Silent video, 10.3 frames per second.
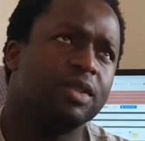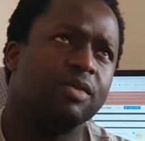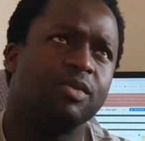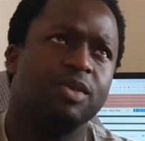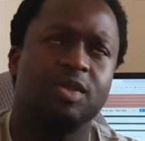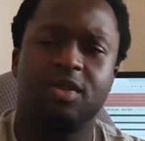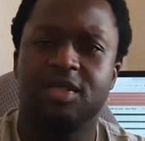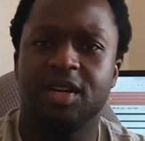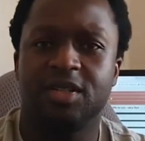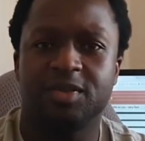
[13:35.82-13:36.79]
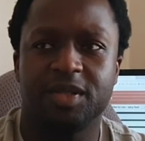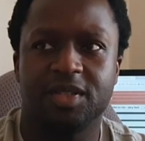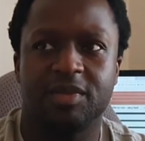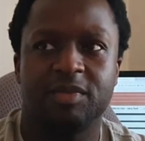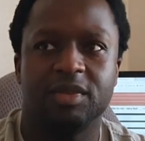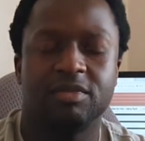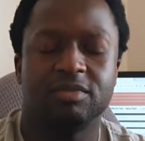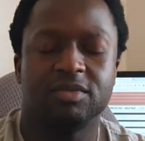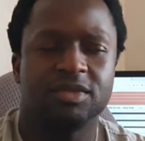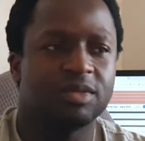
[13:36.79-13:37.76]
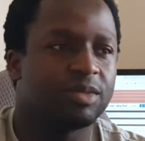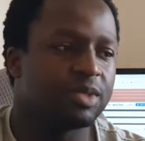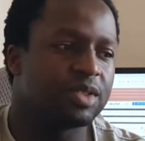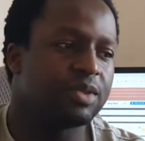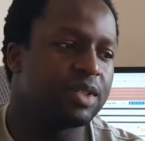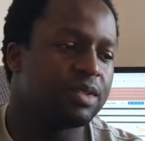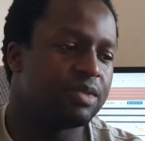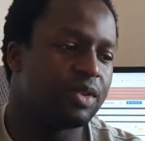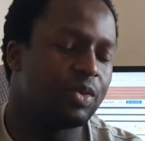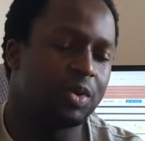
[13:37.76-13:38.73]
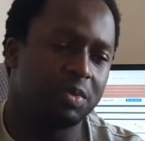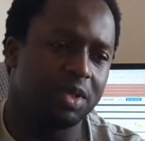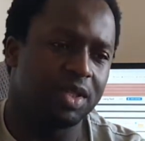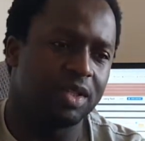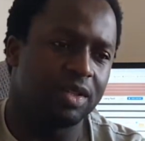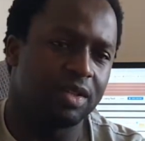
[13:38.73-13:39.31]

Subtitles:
slows down, speeds up. Which way it would be?